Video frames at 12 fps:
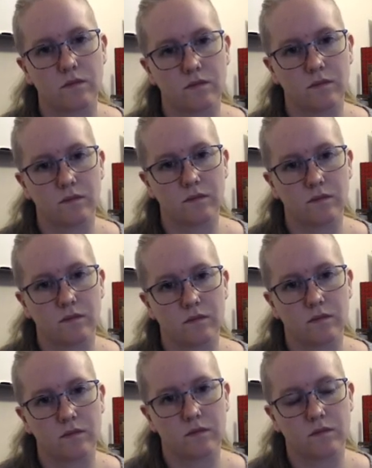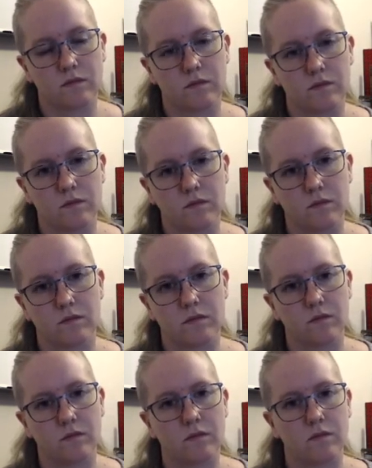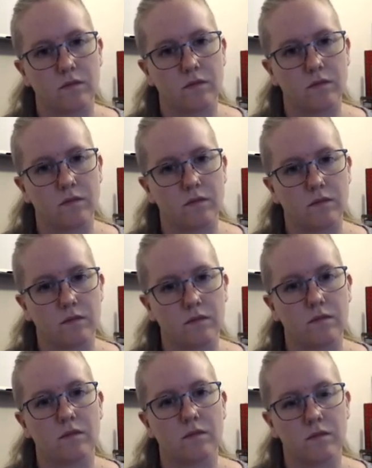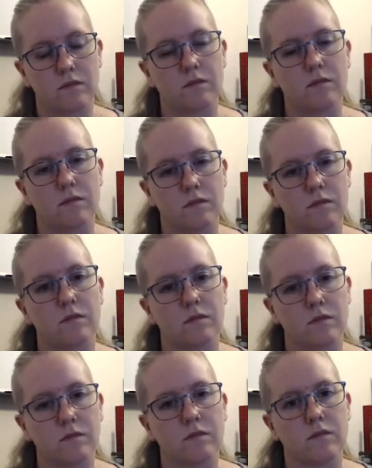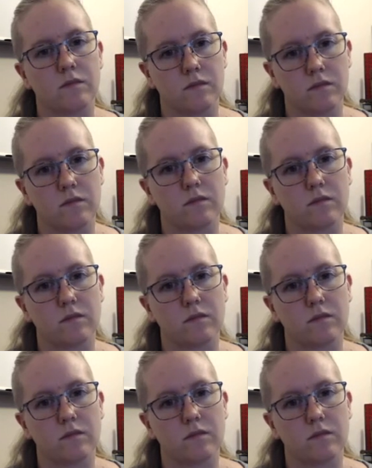The person shown says nothing.